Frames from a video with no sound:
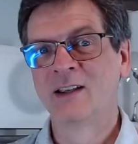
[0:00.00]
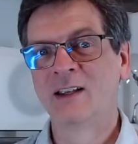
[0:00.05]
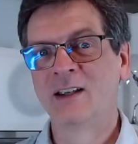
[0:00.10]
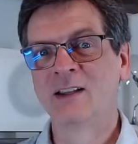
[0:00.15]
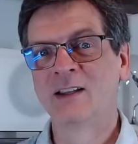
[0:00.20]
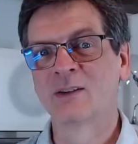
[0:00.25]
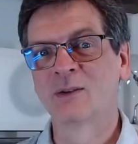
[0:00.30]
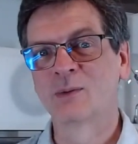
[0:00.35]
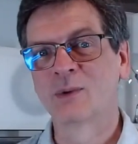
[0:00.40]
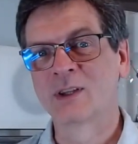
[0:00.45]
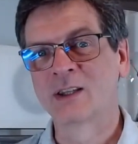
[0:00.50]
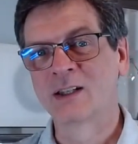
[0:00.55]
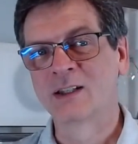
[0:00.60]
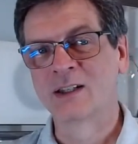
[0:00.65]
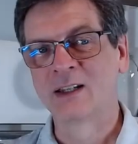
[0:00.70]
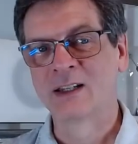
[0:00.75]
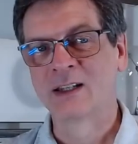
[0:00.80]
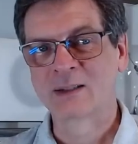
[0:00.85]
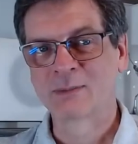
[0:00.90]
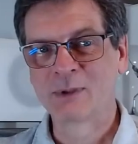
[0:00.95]
either with an
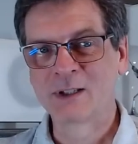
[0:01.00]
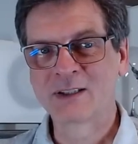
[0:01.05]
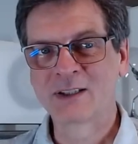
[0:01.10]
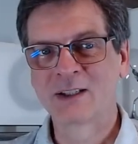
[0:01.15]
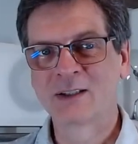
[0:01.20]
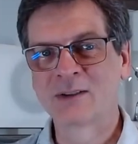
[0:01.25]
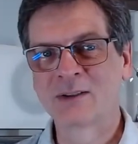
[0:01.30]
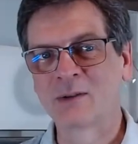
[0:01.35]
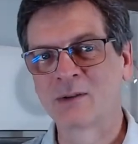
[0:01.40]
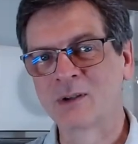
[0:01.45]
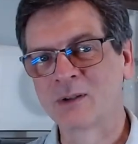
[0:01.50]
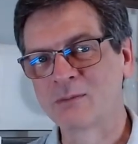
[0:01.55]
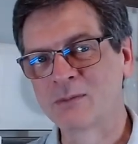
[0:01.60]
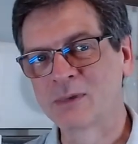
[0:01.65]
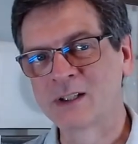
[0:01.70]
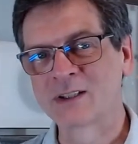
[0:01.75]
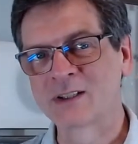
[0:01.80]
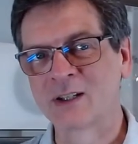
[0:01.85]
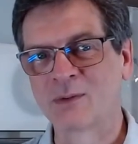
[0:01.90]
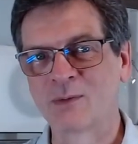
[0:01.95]
explicit or
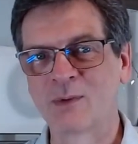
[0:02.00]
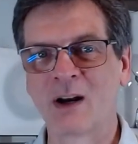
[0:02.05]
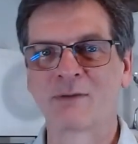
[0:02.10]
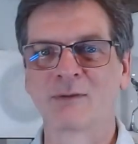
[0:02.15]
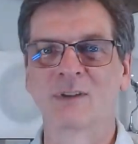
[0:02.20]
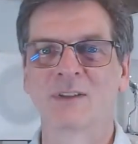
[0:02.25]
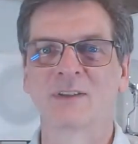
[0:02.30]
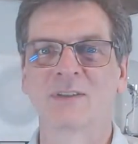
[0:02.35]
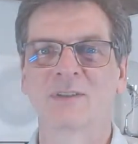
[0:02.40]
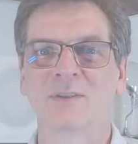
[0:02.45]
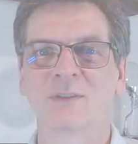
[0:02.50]
implicit reference